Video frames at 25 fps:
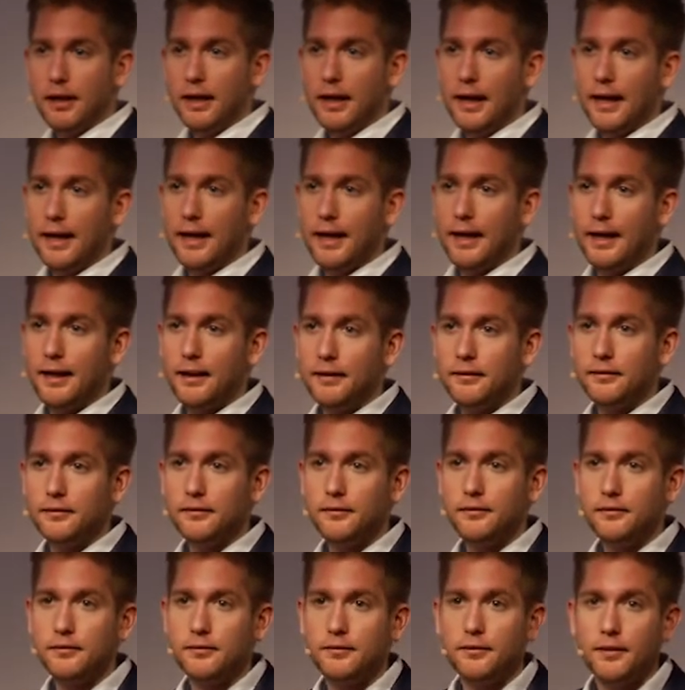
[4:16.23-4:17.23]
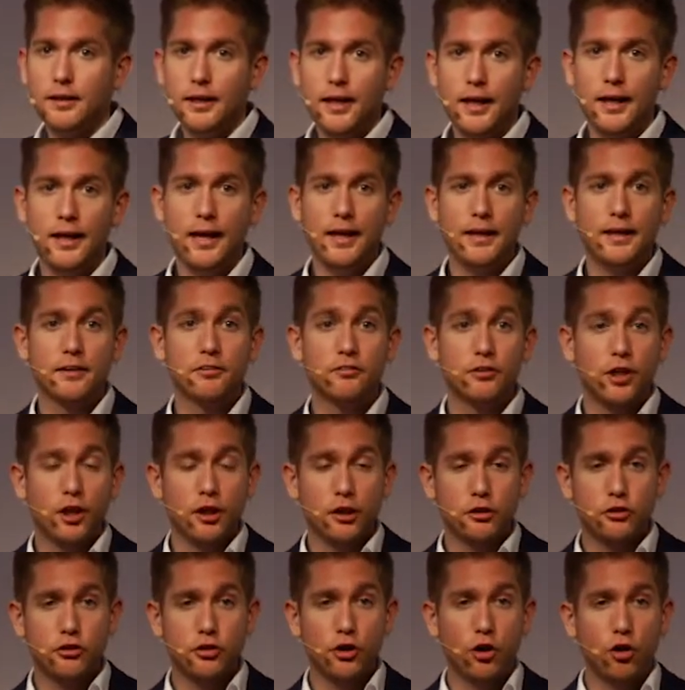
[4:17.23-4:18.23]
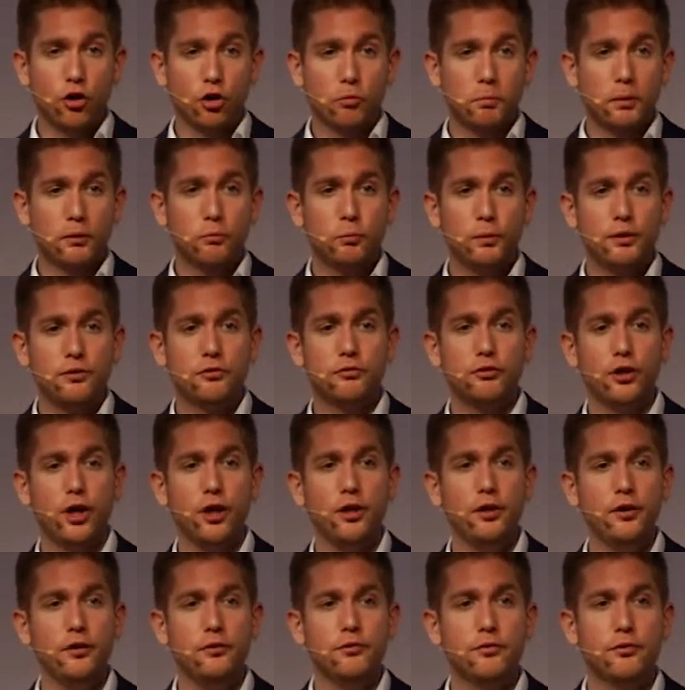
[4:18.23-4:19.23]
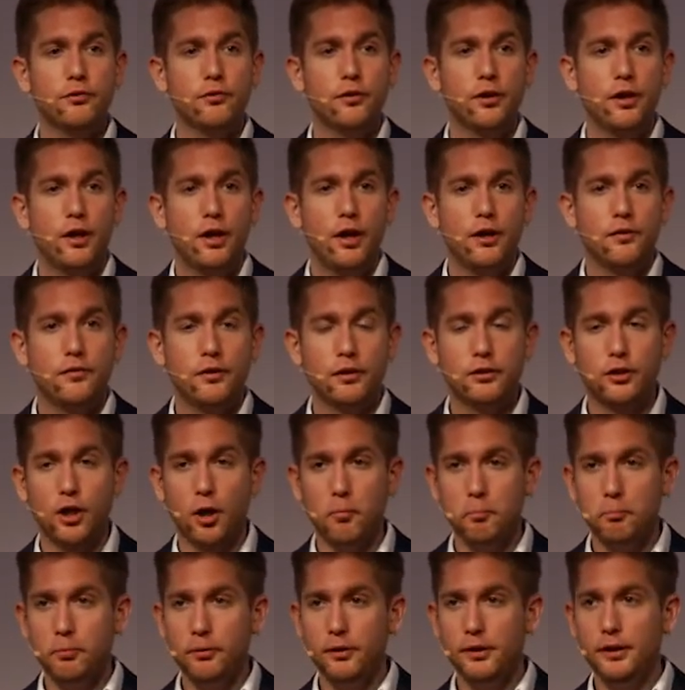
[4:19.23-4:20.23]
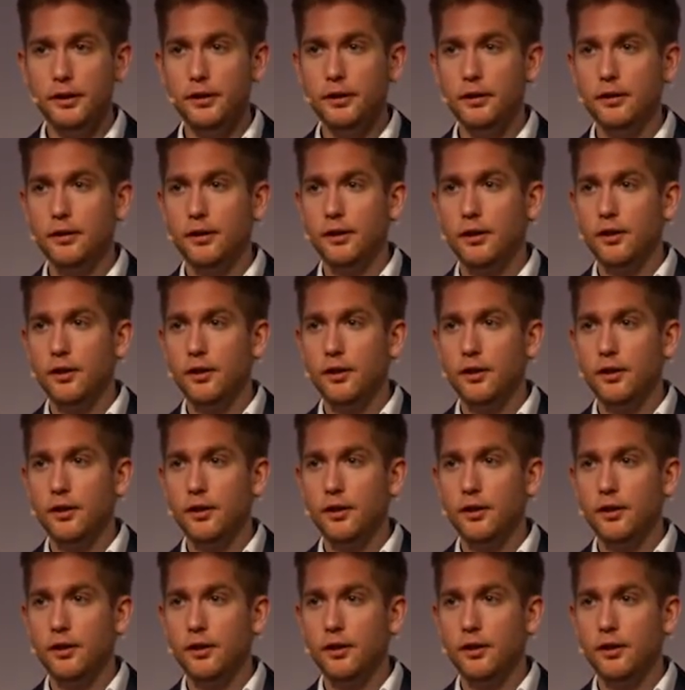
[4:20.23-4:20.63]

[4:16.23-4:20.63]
and it is not a joke, but we started the company